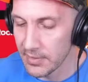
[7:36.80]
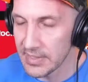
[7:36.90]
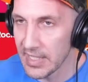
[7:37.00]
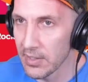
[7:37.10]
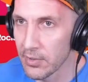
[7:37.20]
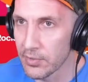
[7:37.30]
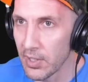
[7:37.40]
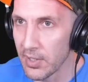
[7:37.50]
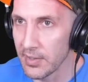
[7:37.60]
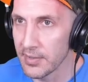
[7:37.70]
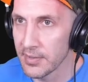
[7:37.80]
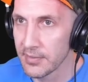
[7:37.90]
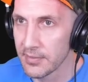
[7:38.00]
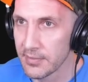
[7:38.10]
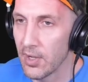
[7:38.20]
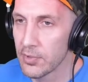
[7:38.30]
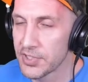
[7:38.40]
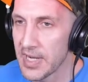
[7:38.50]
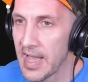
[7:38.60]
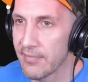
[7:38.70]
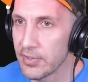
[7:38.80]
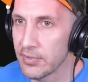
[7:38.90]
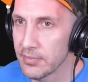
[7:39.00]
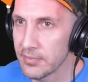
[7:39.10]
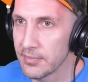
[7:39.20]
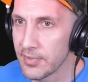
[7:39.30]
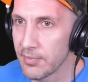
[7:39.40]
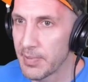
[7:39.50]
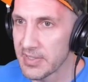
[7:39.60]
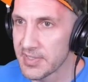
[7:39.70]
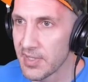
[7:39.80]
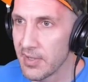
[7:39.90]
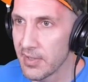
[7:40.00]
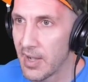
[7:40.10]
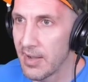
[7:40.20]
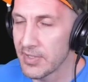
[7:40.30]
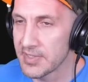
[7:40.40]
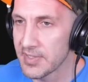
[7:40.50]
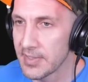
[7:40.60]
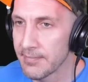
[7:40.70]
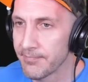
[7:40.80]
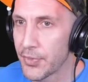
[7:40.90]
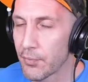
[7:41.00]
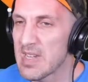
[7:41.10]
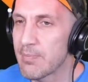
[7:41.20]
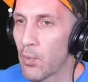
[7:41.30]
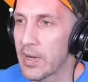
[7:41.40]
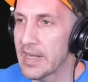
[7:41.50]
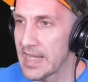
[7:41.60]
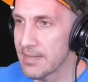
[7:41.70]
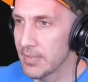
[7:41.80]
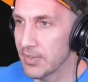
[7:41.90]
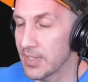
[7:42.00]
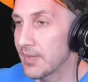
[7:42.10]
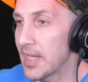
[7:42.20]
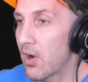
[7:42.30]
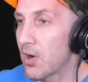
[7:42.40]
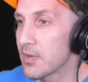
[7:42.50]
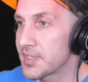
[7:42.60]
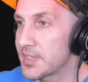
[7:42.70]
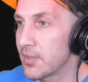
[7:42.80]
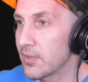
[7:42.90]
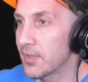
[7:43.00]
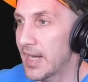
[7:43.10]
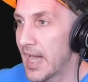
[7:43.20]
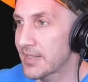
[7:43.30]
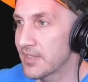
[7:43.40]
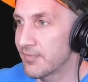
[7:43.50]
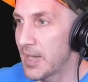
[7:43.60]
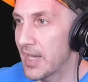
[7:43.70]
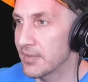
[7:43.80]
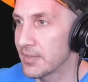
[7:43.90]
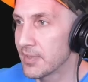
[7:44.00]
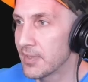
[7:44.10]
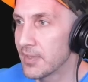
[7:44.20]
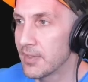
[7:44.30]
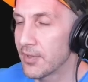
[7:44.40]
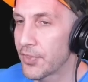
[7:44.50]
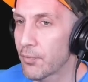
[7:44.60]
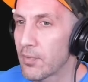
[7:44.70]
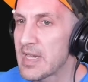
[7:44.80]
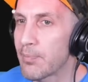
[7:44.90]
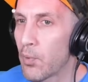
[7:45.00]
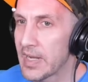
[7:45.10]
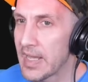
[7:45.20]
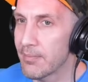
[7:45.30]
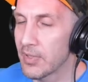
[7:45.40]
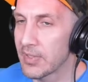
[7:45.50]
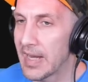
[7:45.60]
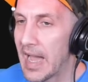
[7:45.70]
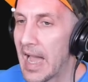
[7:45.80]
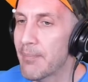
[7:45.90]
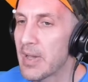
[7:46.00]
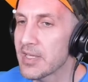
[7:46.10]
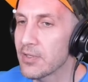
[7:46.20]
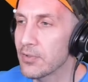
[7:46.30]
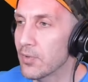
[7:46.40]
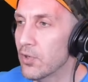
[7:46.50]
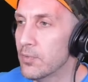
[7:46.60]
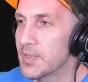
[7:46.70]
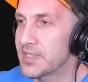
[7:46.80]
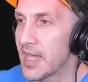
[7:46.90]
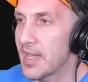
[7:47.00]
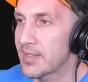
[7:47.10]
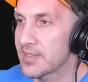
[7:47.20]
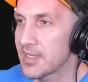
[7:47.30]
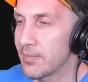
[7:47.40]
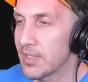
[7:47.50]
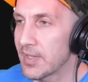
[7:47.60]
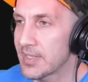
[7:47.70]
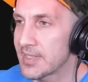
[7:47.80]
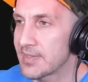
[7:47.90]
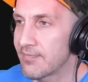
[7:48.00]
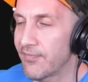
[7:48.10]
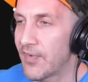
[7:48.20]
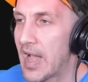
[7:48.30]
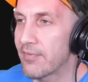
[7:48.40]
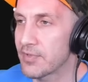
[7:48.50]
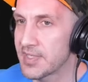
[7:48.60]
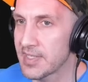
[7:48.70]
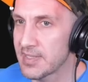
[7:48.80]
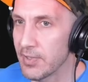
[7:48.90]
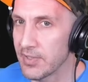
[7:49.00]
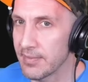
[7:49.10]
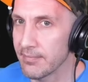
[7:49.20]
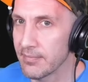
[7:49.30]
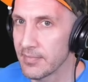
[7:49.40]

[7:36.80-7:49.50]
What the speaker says: Yellow Card, Ocean Avenue, their biggest song, obviously. 3.8 million. And they are still an active band. 3.8 million. I bet you Hoobastank is going to be like 5 or 6 million.